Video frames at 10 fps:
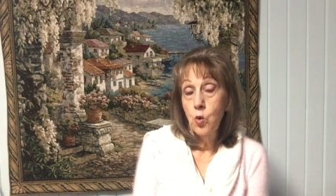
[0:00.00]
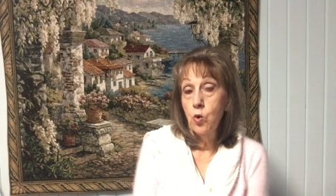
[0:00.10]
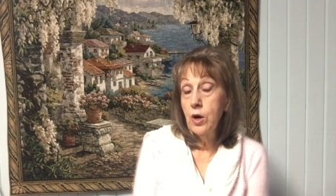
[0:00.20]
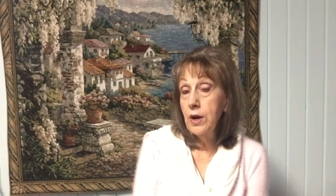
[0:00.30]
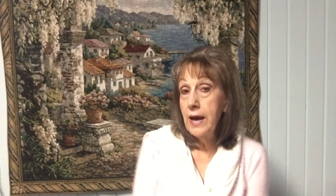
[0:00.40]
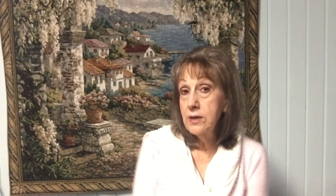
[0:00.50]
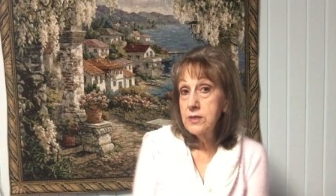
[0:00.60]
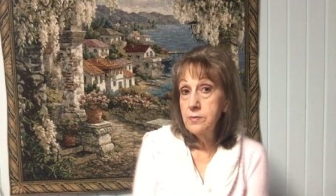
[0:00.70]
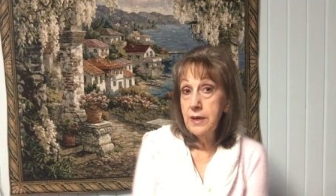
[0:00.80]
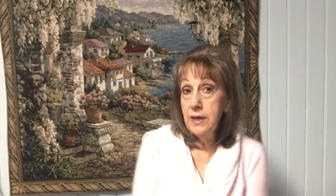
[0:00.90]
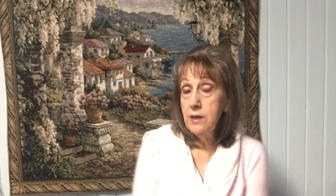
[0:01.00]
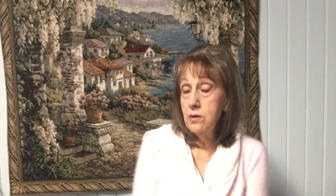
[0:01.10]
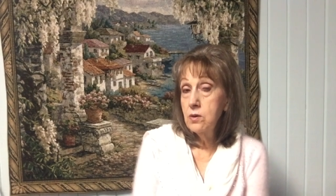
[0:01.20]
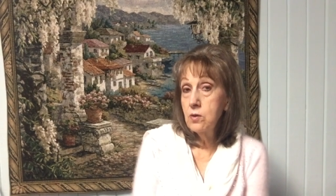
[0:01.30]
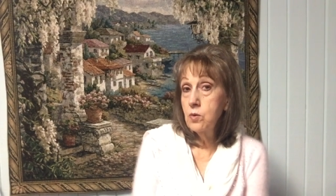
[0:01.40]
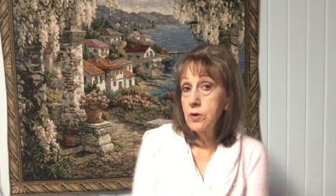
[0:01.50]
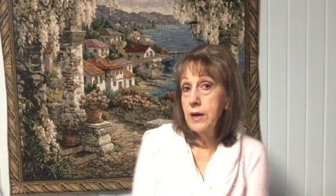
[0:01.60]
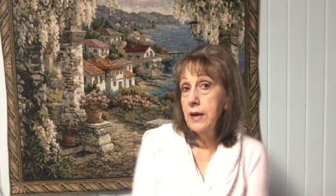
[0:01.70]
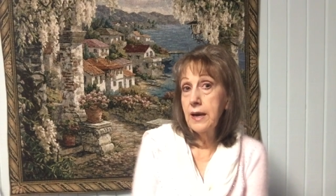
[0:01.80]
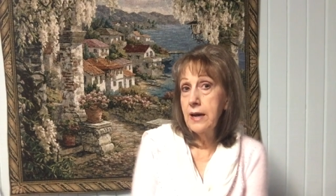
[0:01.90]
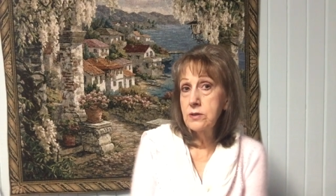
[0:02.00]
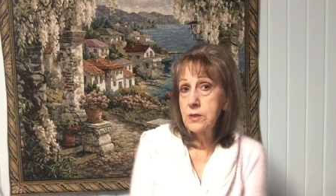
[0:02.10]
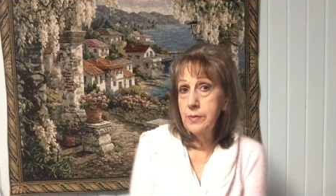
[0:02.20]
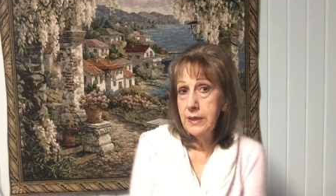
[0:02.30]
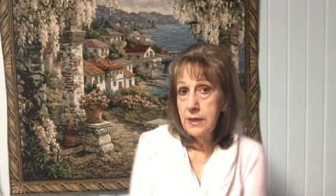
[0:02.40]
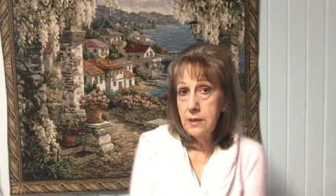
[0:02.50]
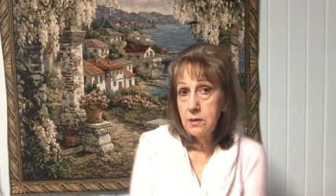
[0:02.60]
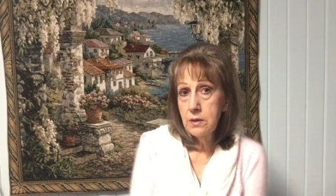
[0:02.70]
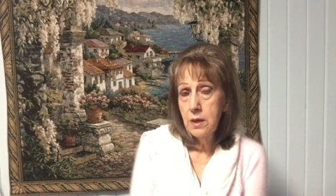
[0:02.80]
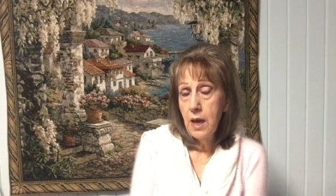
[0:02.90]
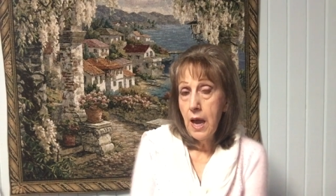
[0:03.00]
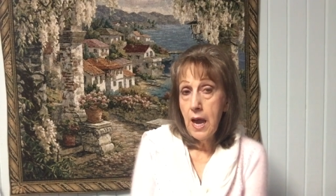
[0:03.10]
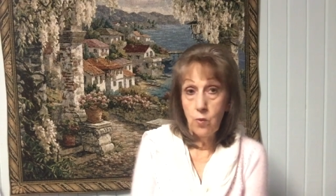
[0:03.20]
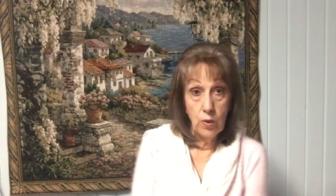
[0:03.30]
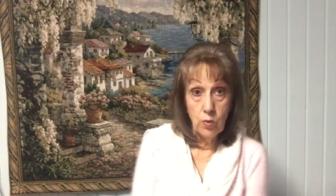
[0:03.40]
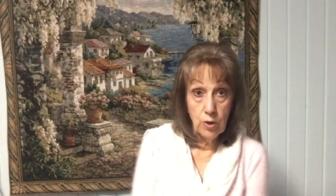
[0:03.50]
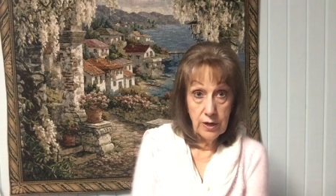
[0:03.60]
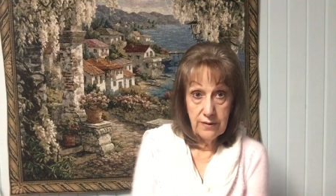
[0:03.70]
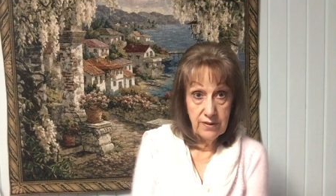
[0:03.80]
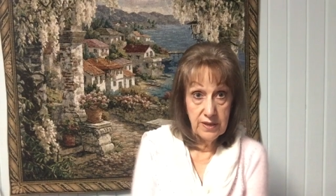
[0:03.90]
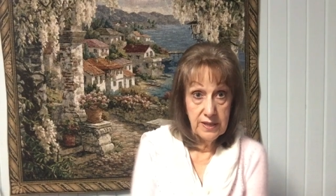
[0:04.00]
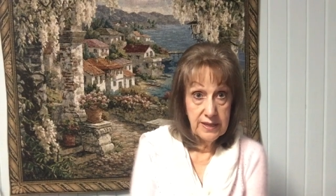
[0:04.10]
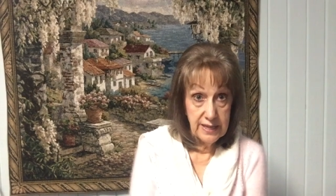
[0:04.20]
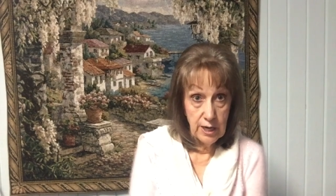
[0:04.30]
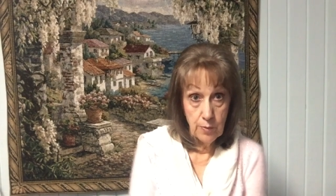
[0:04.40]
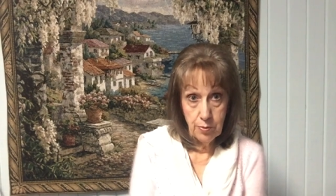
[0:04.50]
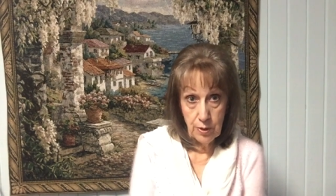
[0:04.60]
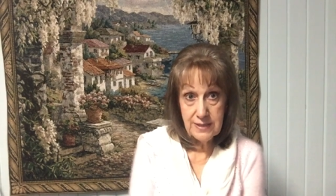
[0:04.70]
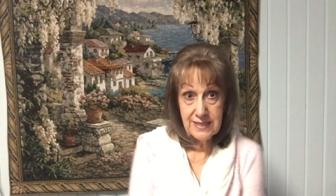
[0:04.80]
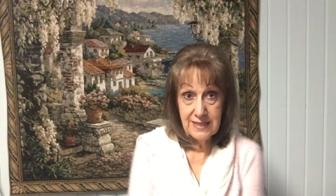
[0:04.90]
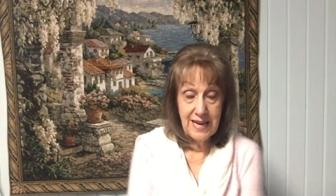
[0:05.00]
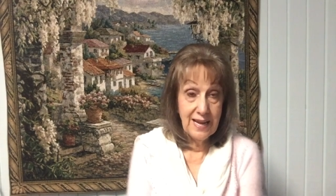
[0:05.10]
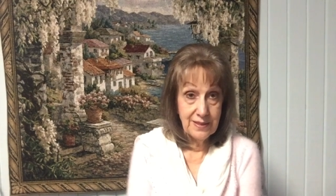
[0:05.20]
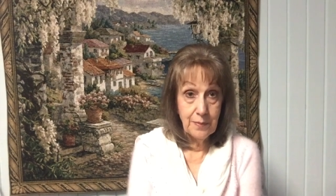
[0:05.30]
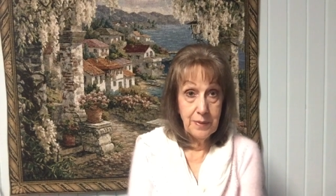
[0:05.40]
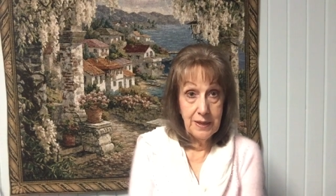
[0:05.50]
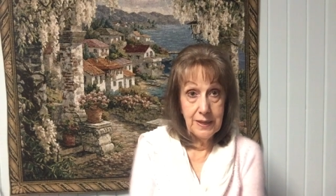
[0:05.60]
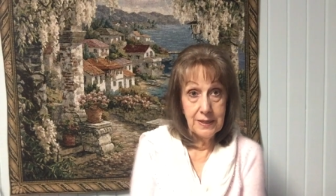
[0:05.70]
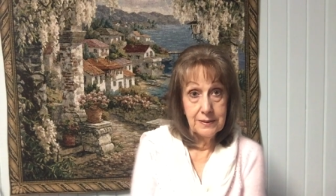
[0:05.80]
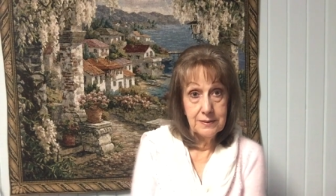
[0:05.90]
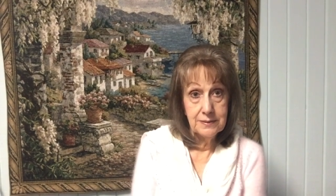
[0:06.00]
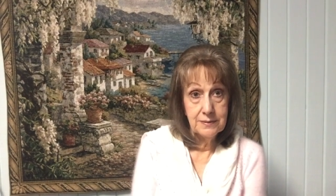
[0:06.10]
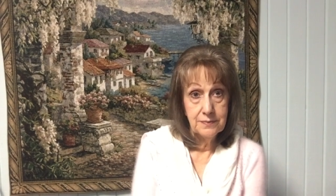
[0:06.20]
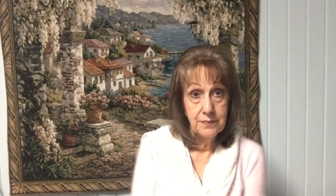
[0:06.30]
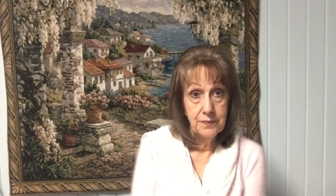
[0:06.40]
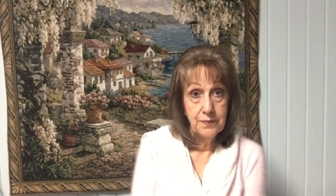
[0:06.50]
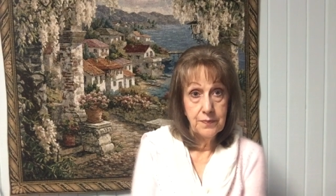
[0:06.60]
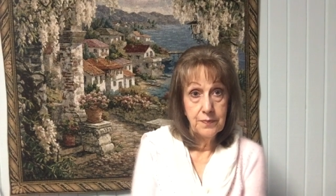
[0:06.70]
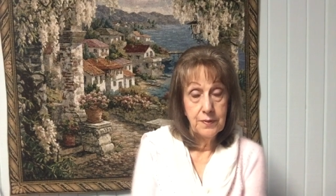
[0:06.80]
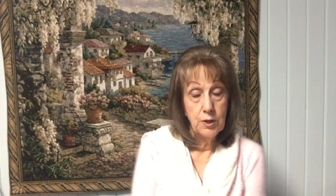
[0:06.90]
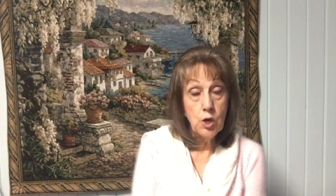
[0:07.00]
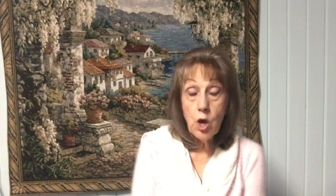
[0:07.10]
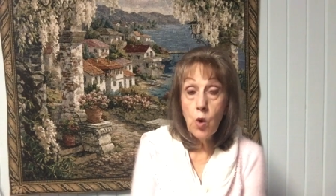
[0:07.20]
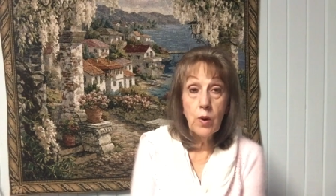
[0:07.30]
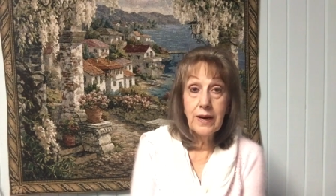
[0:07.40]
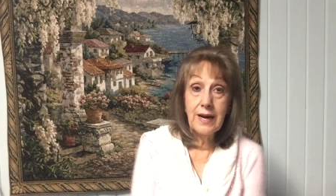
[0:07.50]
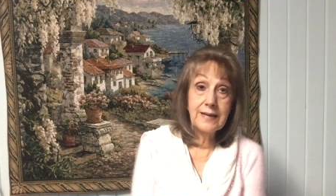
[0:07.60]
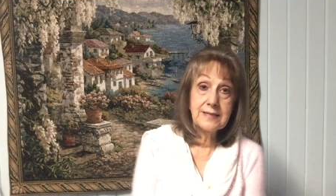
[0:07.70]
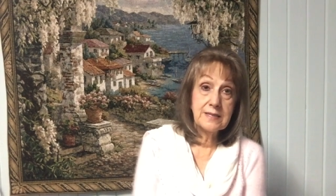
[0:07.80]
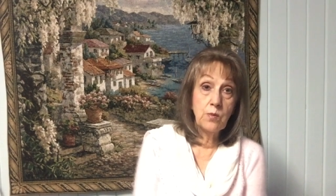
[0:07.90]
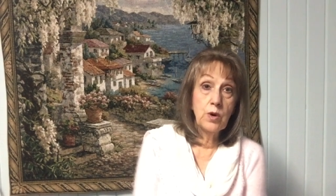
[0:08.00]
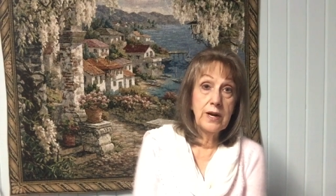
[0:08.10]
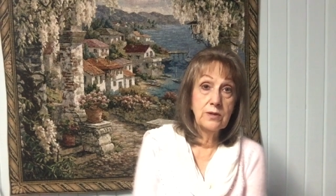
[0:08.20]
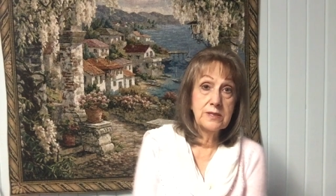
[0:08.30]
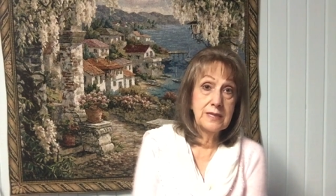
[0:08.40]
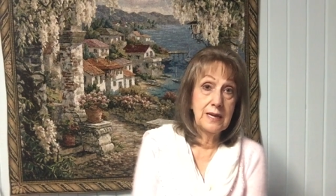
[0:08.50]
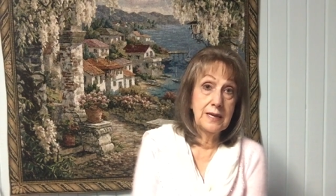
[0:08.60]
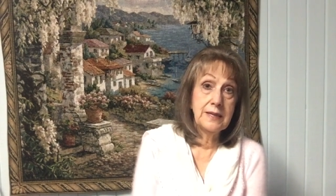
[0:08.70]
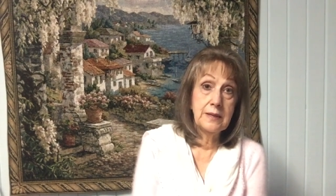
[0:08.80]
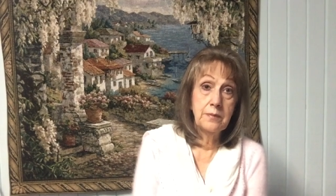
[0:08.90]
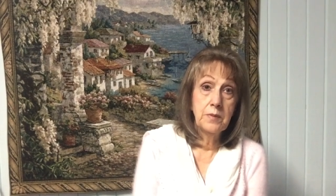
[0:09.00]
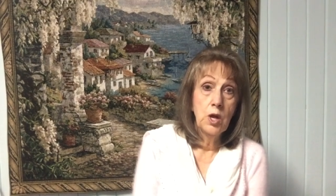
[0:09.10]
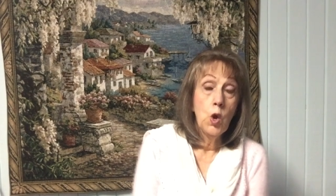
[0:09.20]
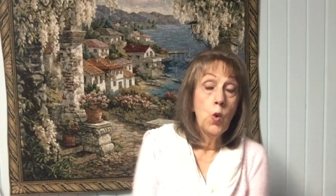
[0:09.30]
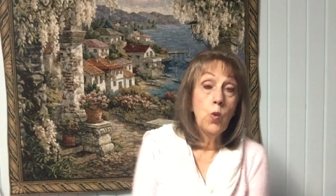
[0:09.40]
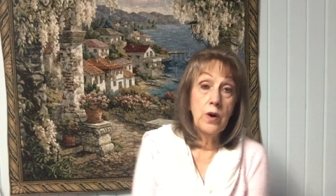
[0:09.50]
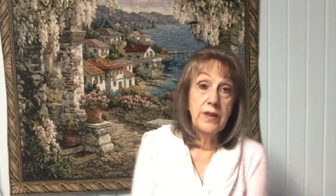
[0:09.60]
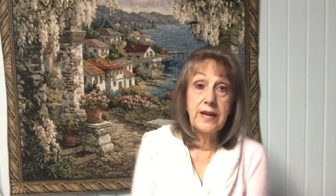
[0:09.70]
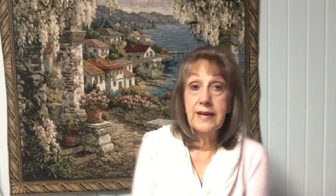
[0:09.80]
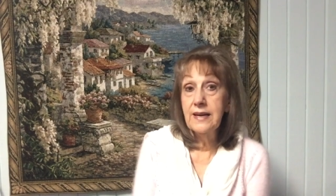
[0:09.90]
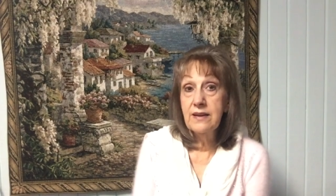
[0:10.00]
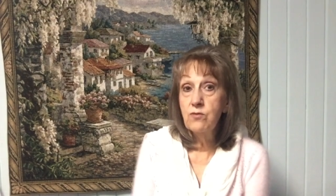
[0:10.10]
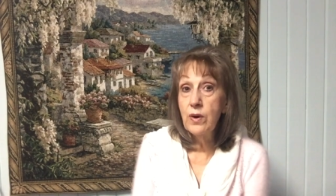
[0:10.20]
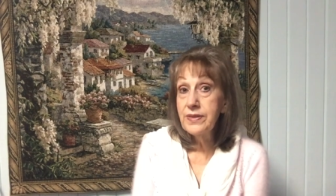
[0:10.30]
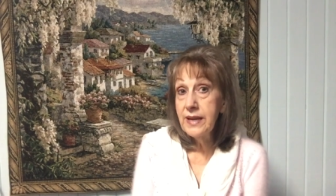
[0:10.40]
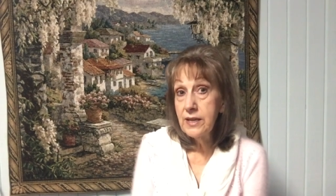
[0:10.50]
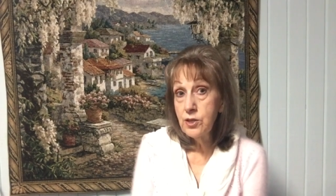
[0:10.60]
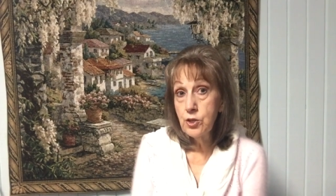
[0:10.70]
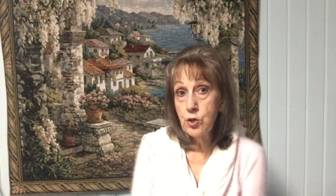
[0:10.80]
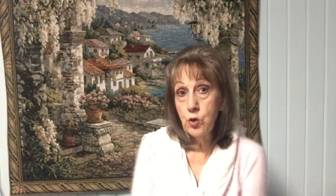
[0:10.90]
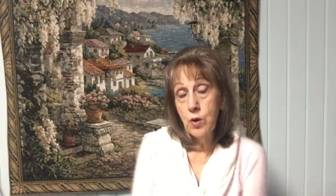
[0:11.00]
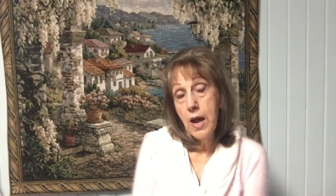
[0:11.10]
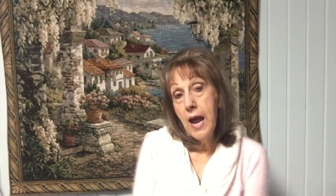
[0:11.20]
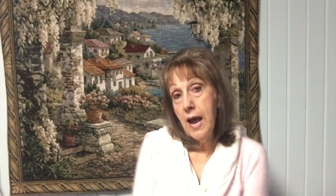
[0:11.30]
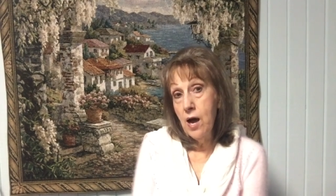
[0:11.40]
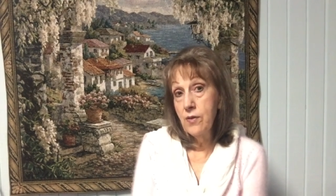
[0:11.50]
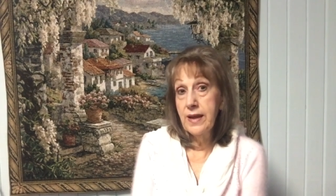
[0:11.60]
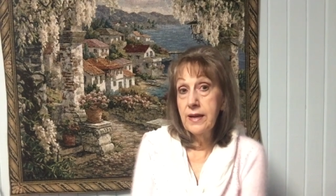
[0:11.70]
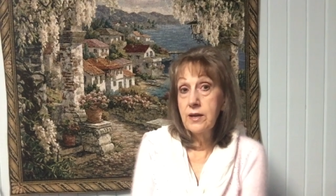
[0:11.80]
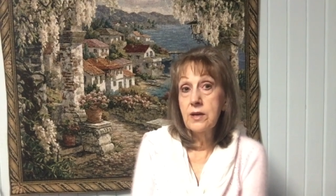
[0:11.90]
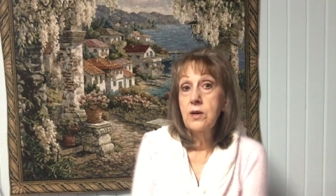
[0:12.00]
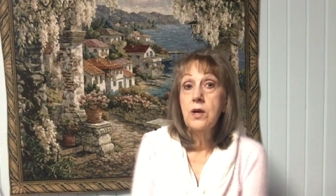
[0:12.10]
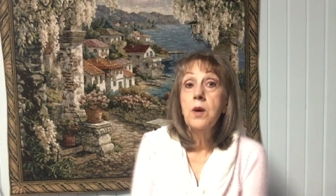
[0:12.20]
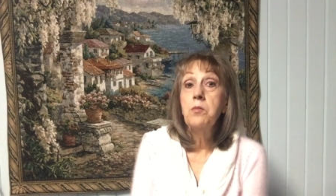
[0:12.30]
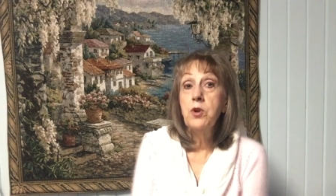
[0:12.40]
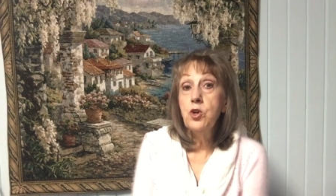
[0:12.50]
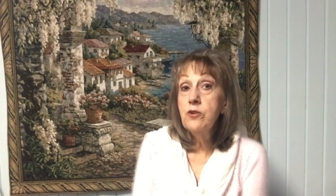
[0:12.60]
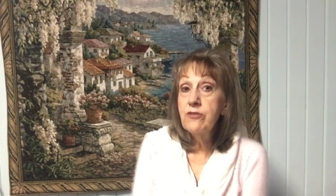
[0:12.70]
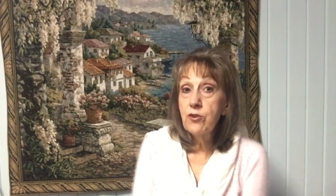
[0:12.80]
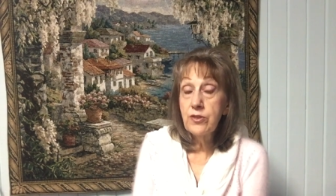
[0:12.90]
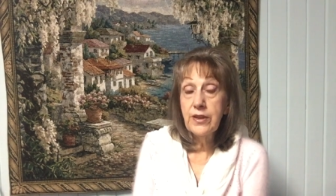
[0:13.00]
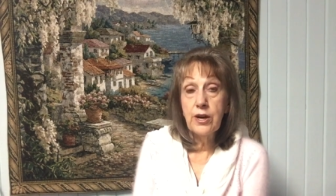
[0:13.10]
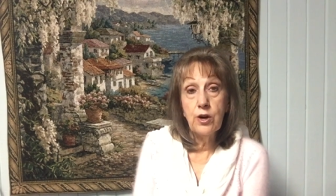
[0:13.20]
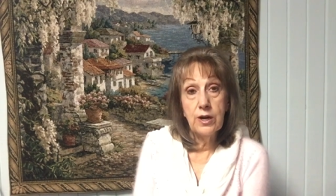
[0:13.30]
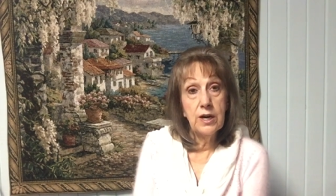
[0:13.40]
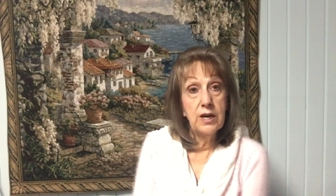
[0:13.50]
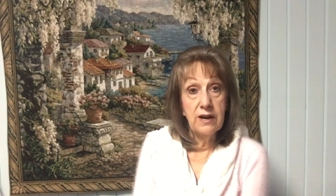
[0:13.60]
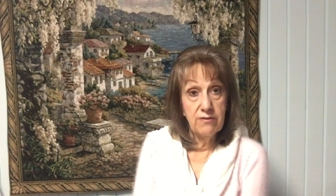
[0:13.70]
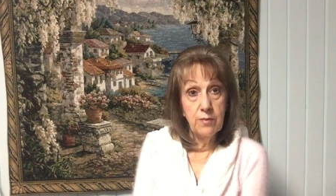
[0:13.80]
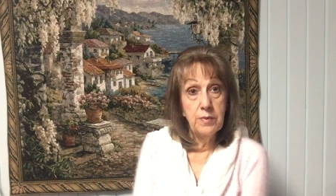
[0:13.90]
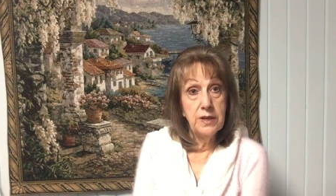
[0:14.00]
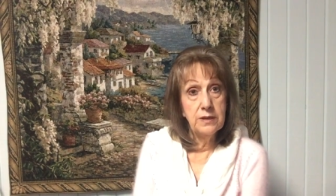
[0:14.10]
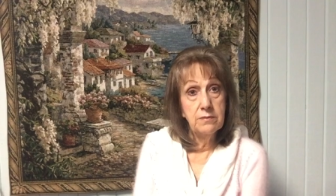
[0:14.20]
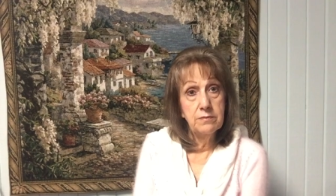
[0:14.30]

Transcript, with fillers: were allowed to be or were not allowed to be, and we weren't even there present at the meeting. No one likes someone else telling them where they can live, what they can do, how they can maneuver their government